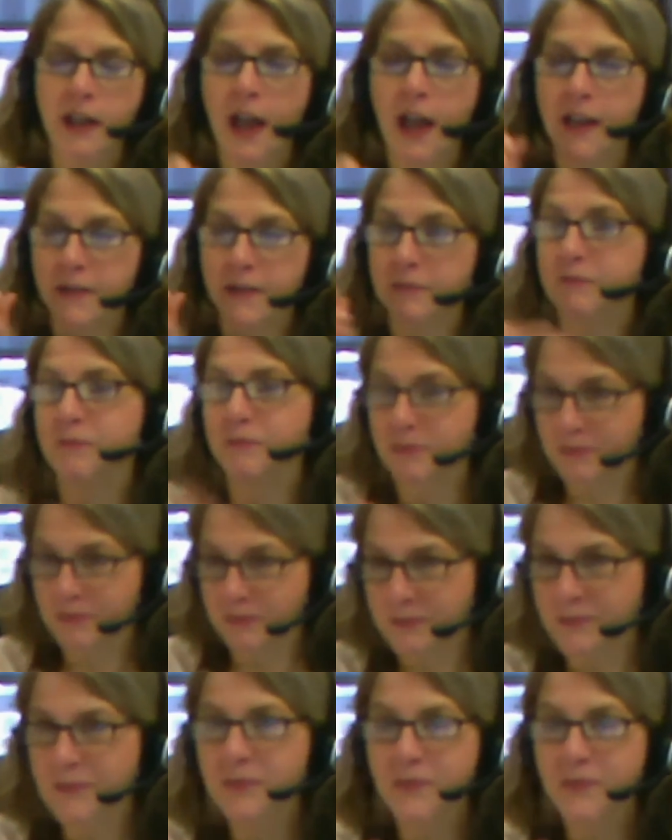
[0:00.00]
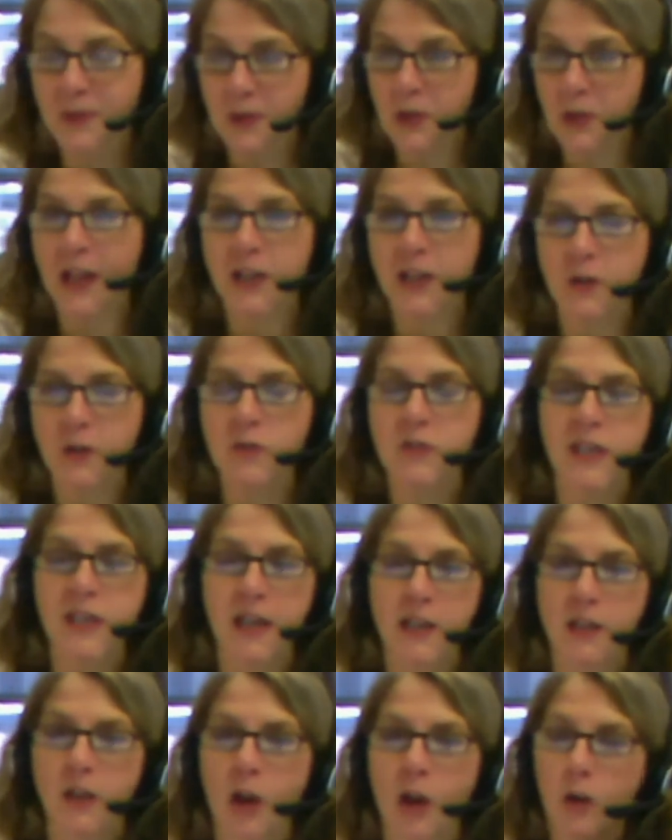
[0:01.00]
And like you
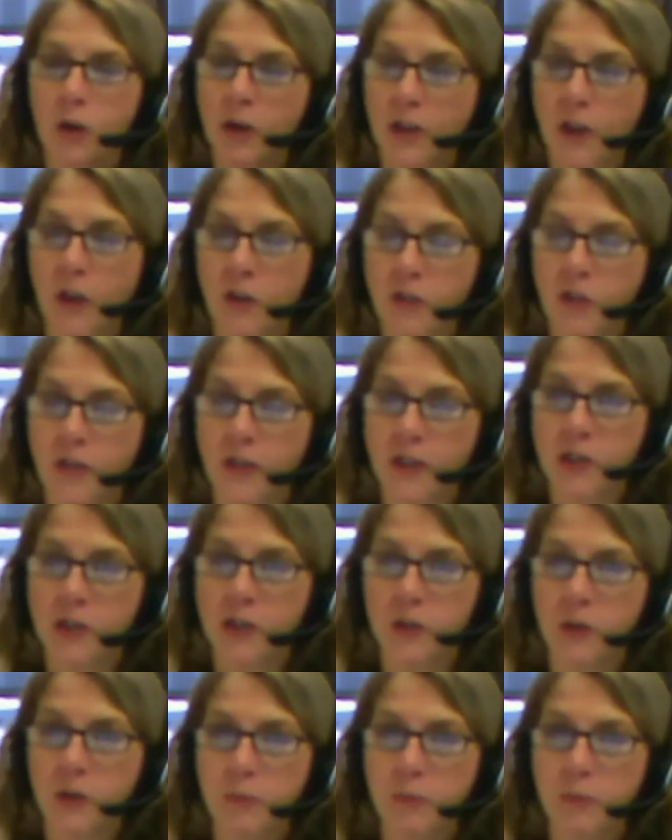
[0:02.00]
said, not only all the things you